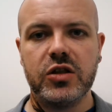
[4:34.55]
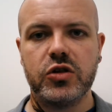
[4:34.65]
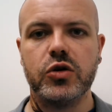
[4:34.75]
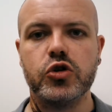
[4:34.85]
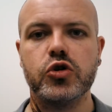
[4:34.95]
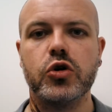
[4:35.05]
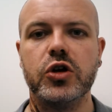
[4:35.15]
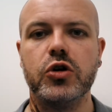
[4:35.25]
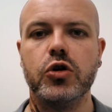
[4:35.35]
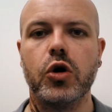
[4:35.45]
to ensure
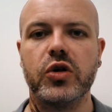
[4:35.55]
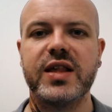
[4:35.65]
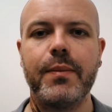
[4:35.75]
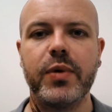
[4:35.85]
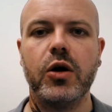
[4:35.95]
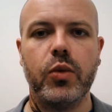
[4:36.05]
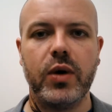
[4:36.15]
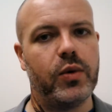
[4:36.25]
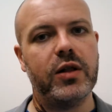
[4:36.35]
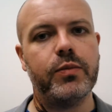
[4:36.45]
that you're not sapping
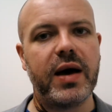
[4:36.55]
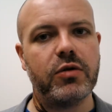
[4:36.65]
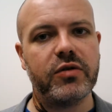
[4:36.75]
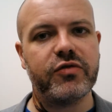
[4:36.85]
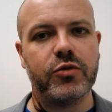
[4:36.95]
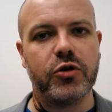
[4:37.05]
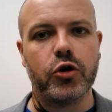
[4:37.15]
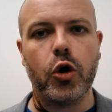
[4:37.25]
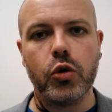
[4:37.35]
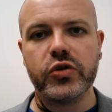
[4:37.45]
away willpower from your
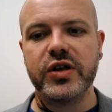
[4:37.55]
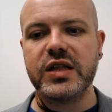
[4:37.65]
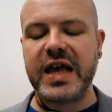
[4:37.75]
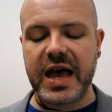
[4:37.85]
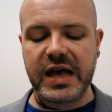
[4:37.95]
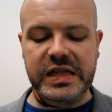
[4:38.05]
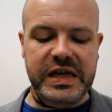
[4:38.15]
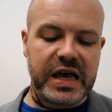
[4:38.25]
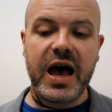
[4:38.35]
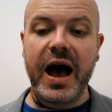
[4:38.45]
goal success,
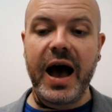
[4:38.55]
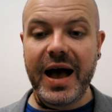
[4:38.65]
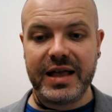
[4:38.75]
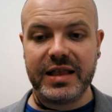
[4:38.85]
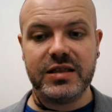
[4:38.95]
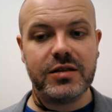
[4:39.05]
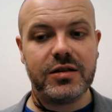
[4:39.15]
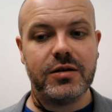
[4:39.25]
and